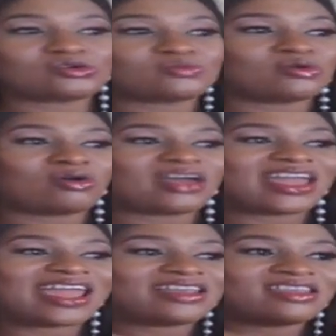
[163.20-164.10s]
or
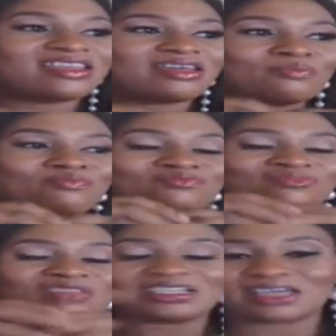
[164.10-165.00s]
any
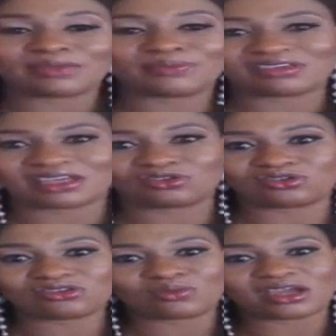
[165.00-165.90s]
database at all. It's going
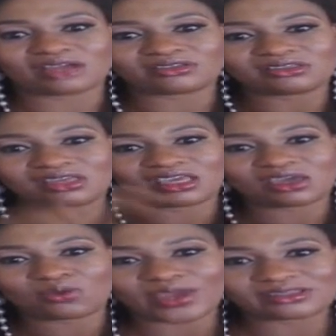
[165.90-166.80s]
to bring out
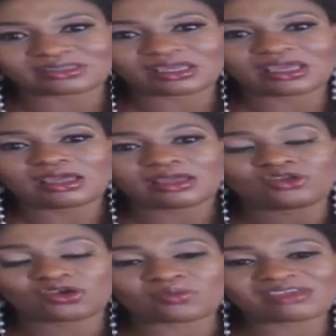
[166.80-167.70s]
keywords.
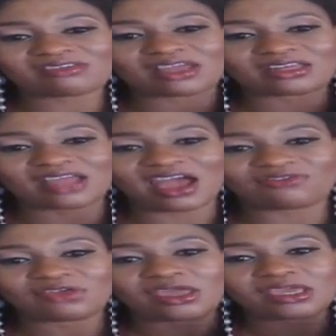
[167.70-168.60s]
Documents that have
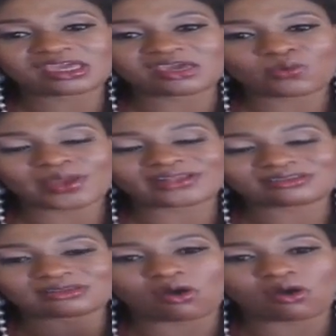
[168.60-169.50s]
keywords
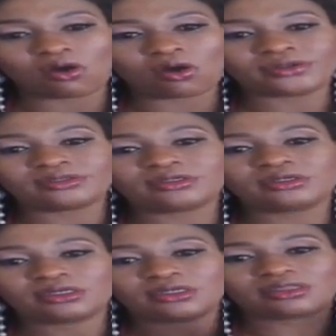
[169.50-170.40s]
on
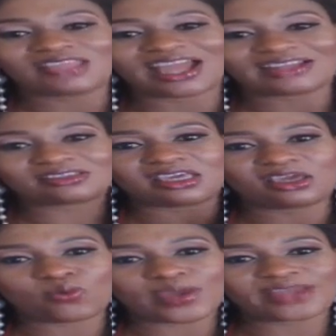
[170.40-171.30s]
that
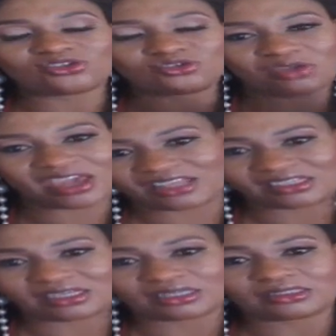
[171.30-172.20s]
keyword you
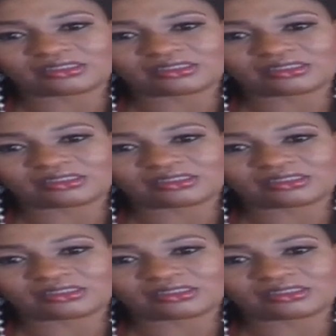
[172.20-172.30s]
entered